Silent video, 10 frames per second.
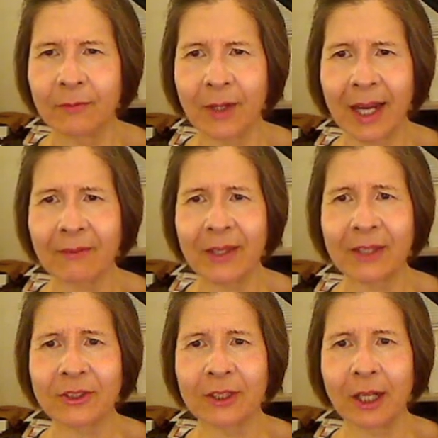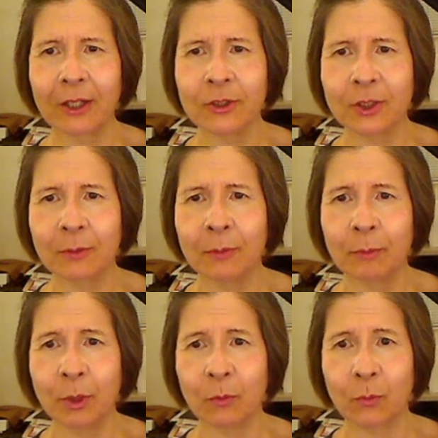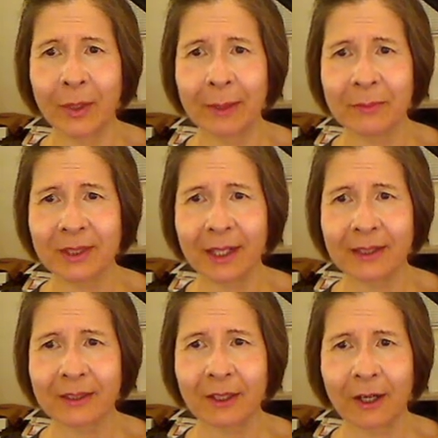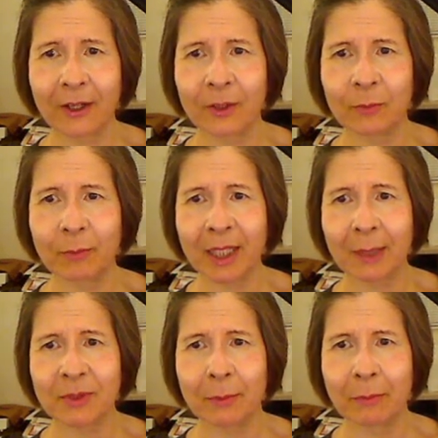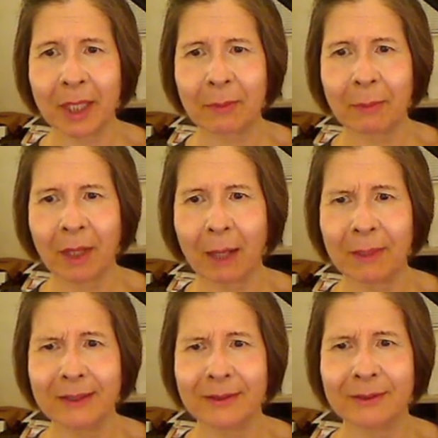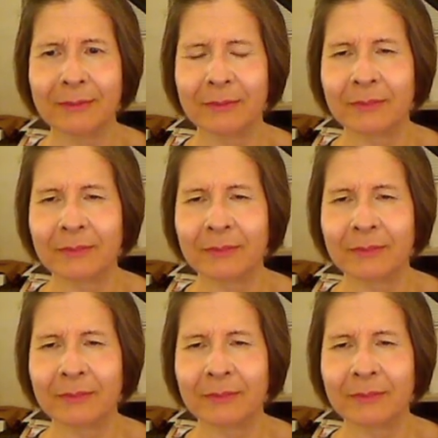$5,000 to put rims on his car and pick up some baby mamas?